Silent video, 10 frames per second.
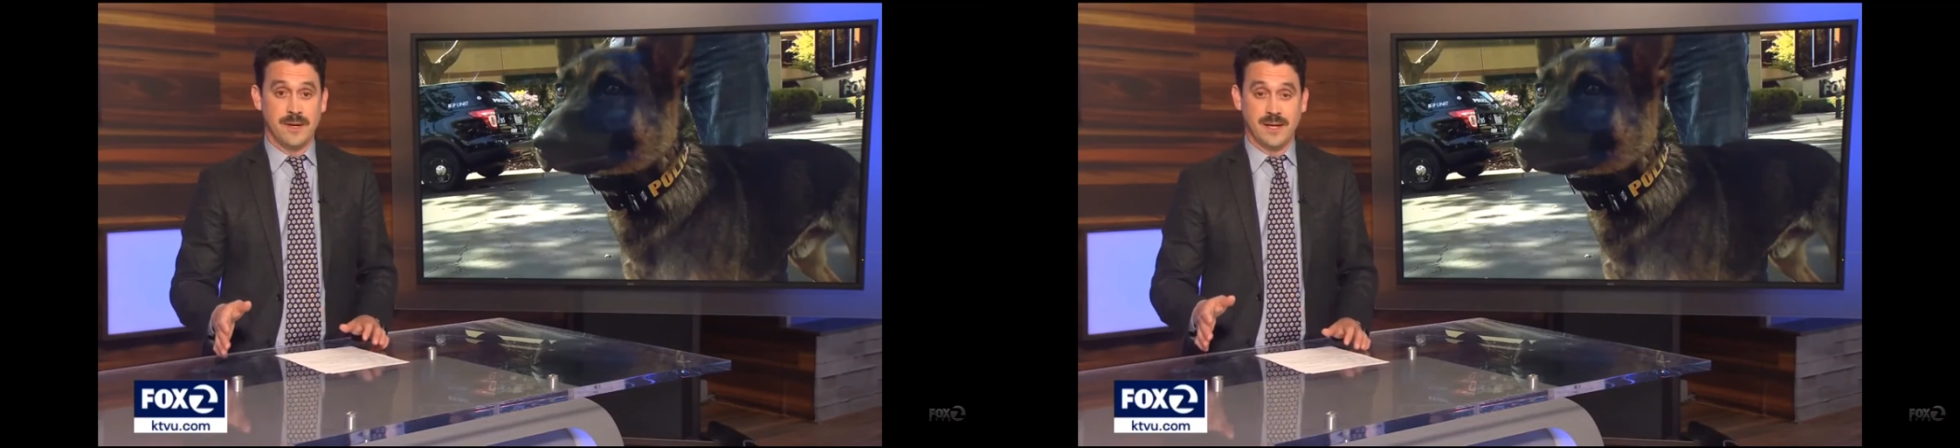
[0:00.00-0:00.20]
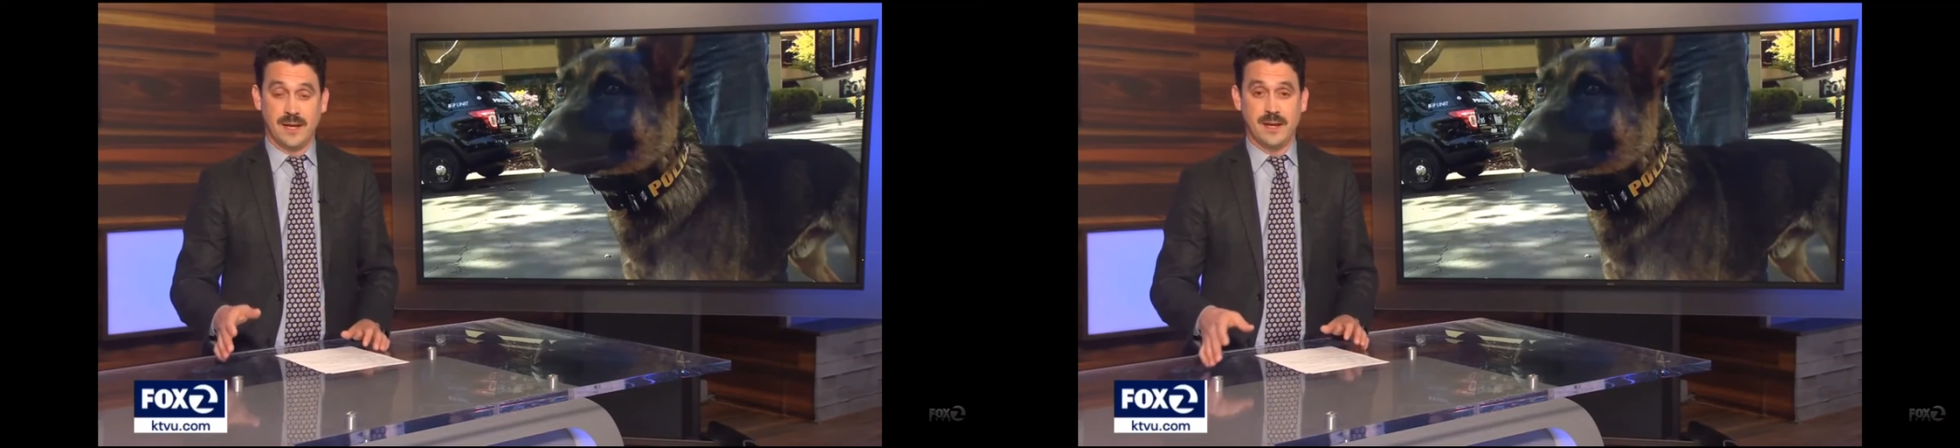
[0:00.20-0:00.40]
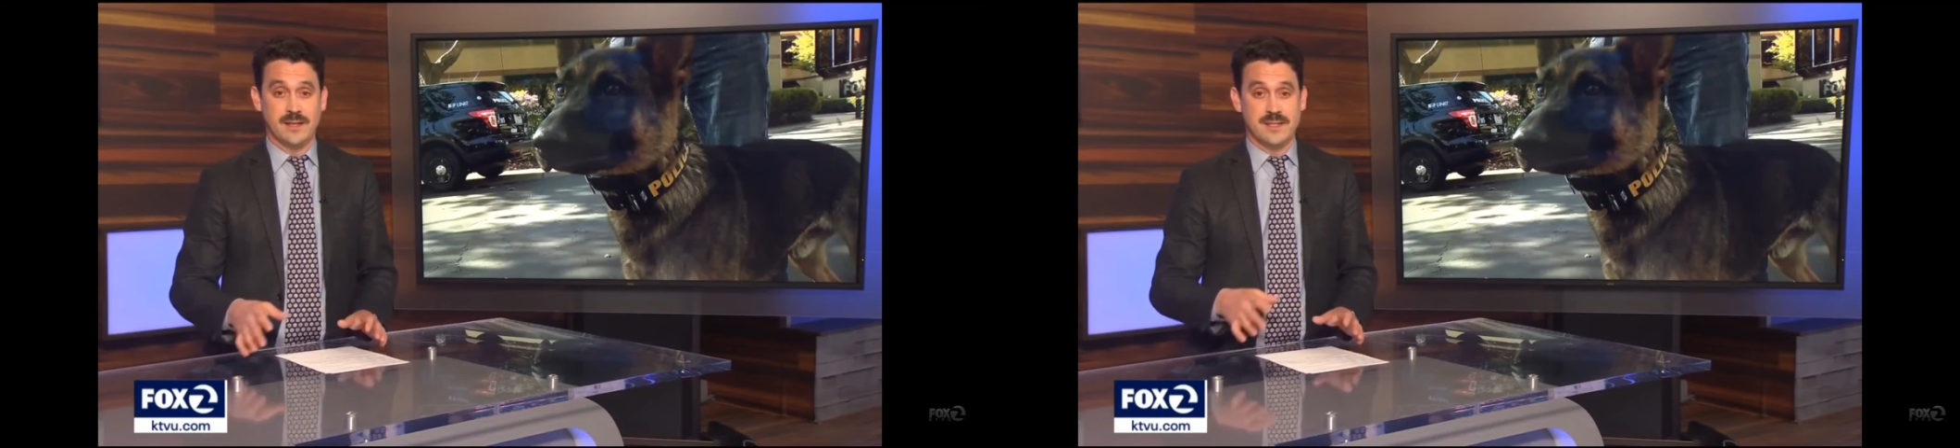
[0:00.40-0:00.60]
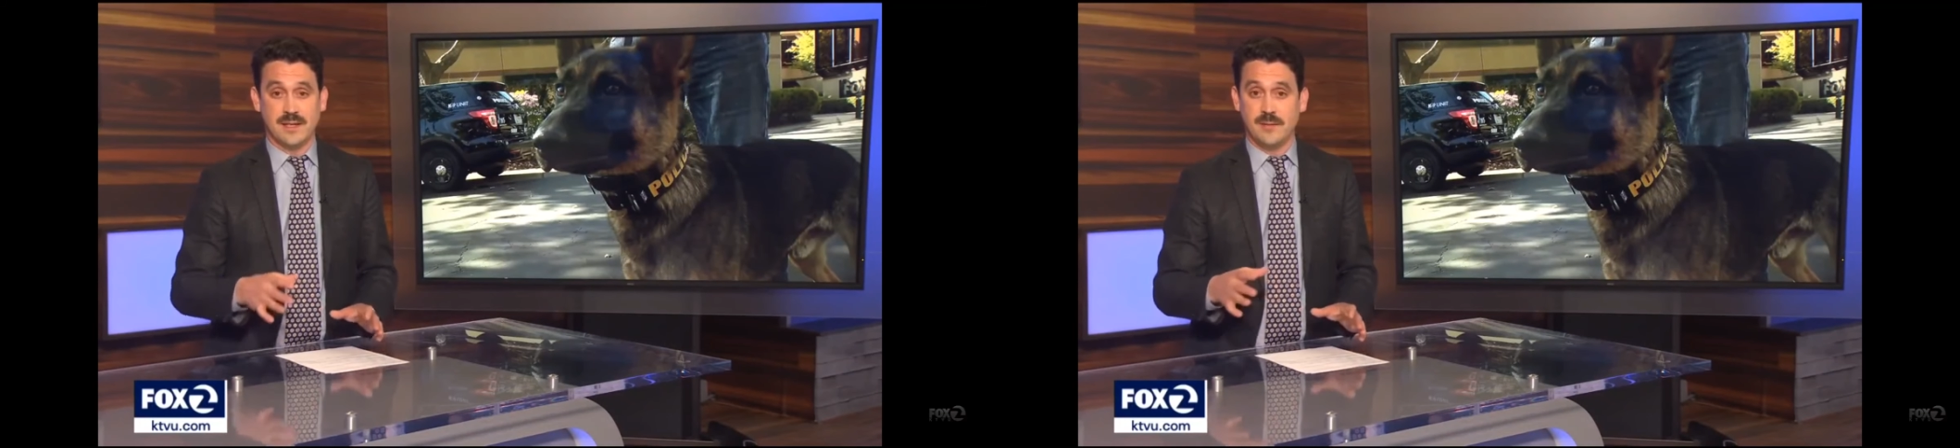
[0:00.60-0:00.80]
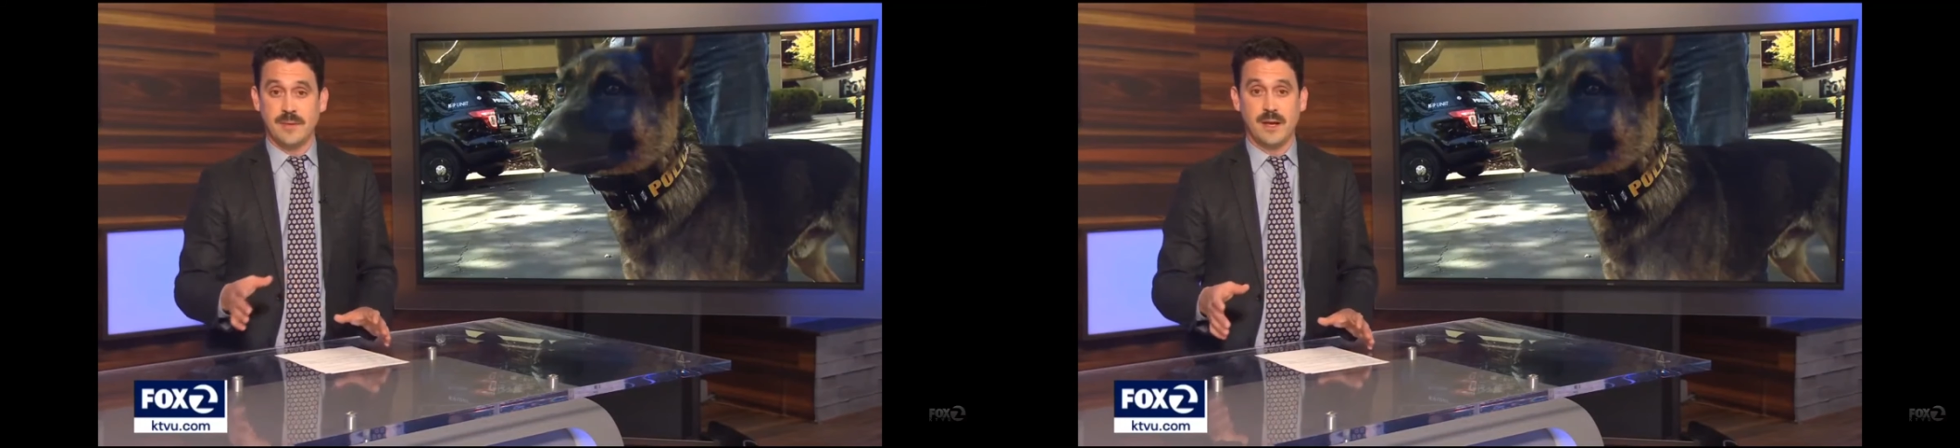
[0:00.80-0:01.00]
But again, it's
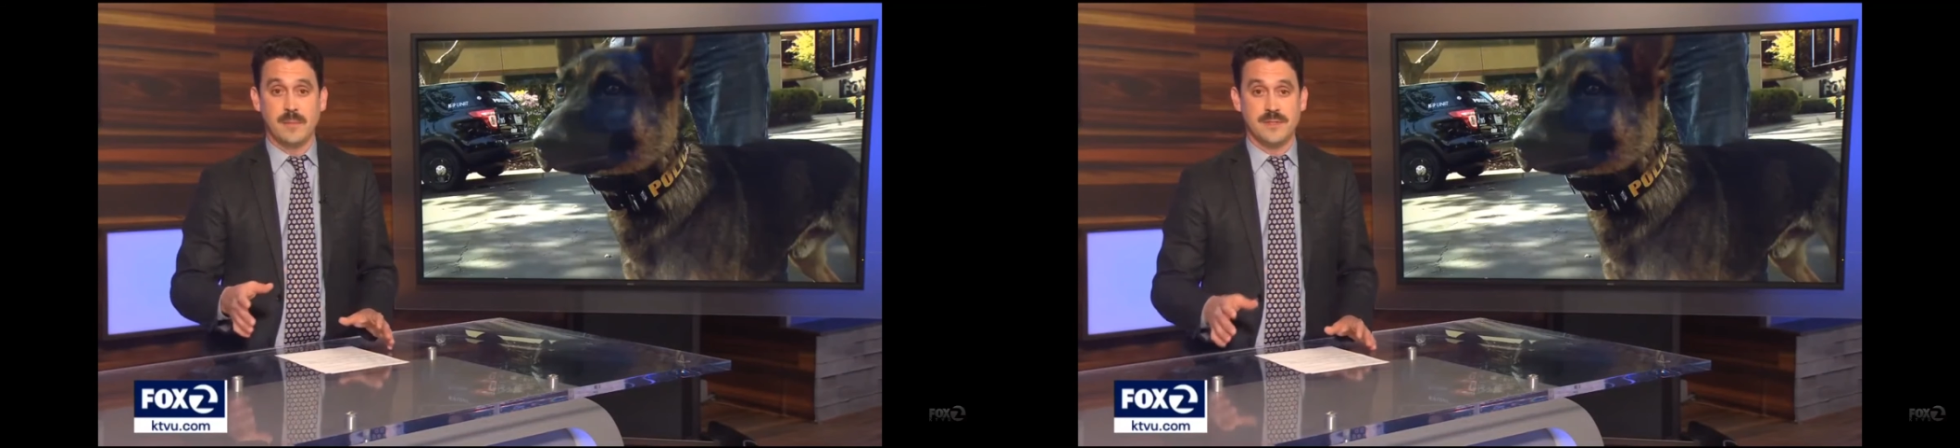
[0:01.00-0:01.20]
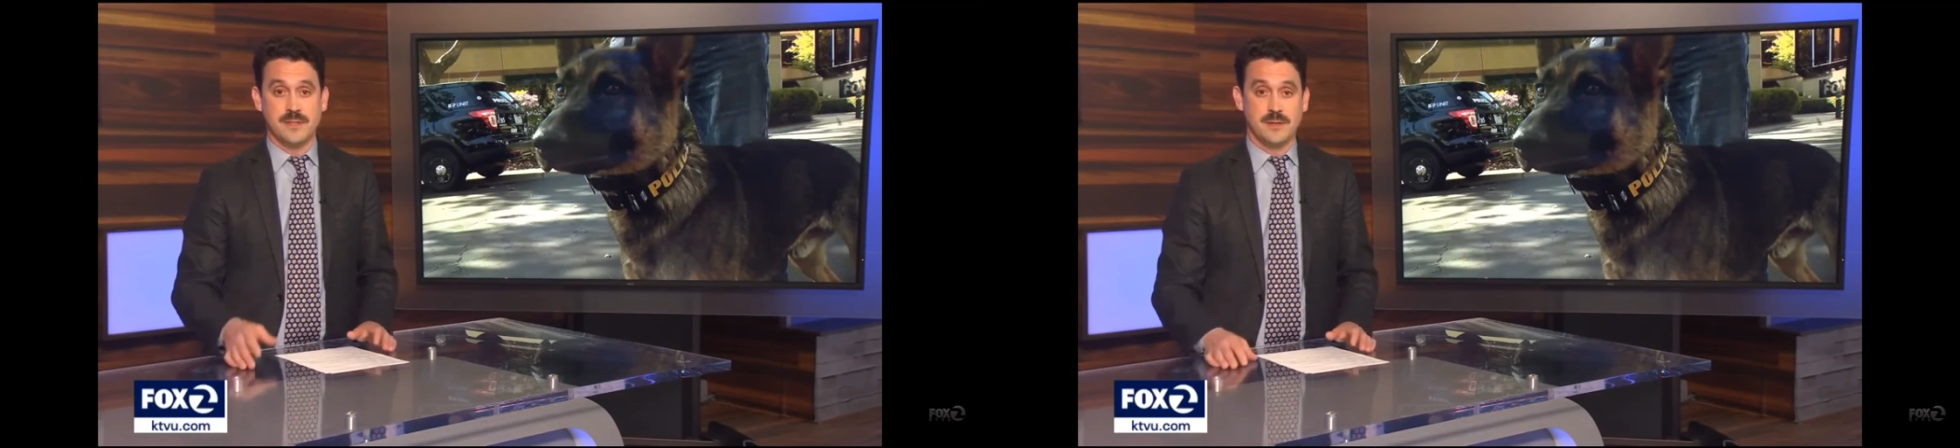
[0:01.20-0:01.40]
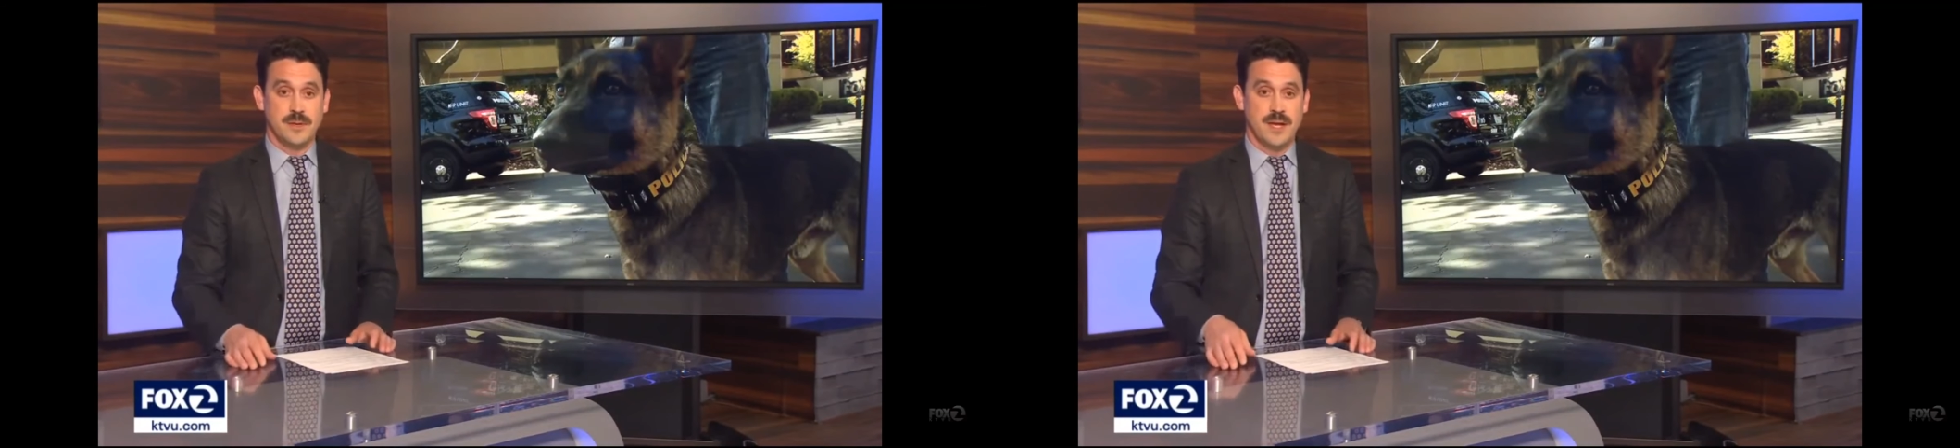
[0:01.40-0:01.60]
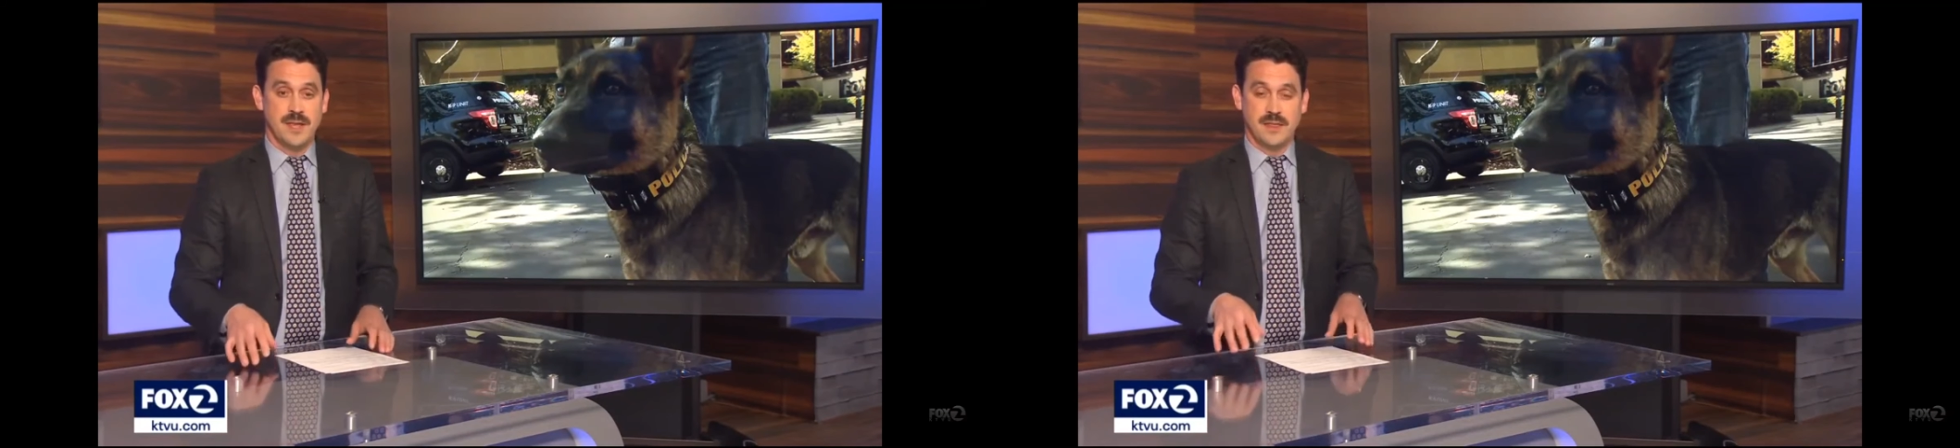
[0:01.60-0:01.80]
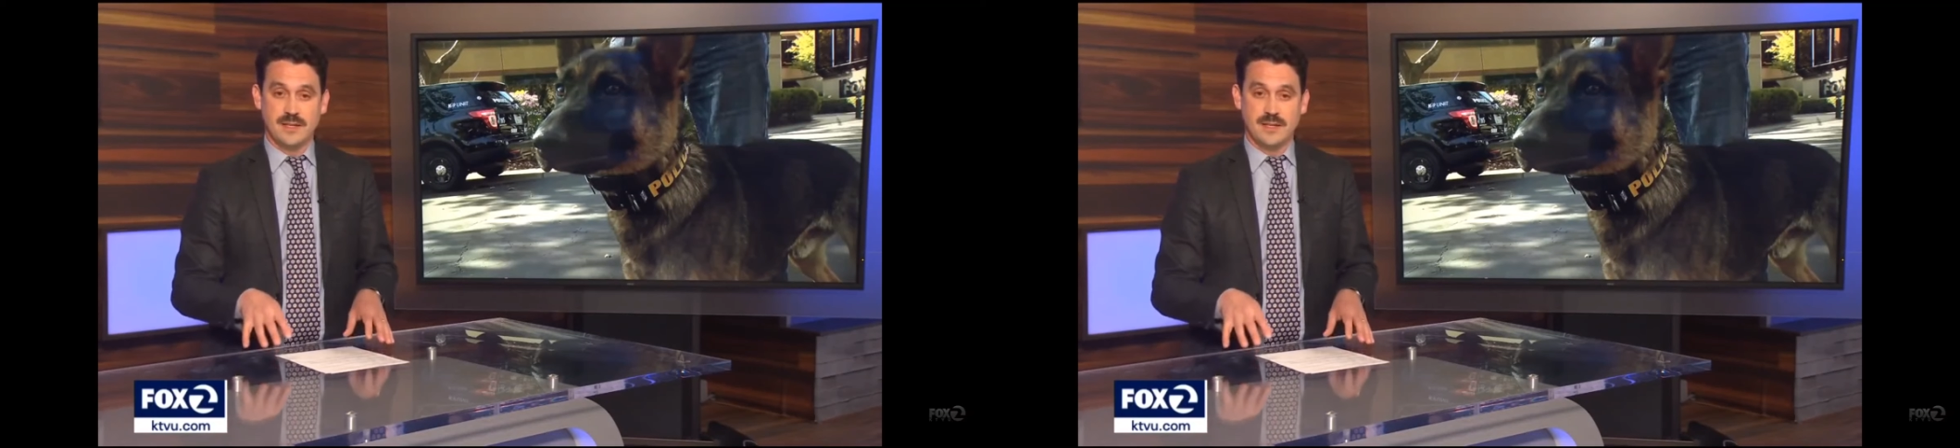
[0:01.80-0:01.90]
going to be up to